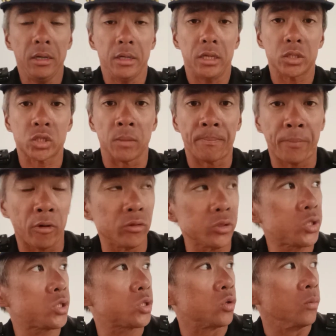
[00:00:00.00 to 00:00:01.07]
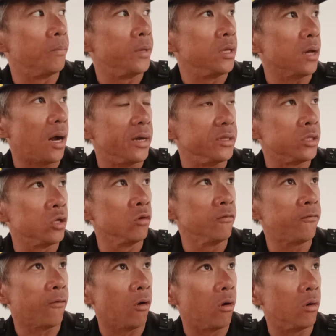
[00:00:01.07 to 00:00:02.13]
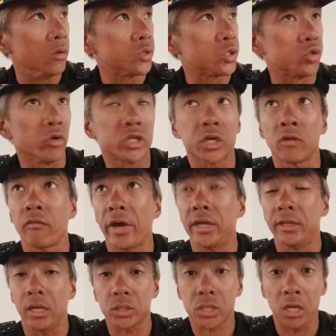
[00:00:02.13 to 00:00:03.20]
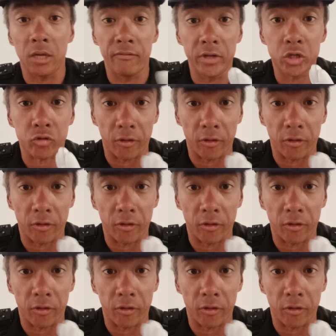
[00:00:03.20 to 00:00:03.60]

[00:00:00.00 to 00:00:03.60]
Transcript: is supposed to be ideal for a situation where there's heavy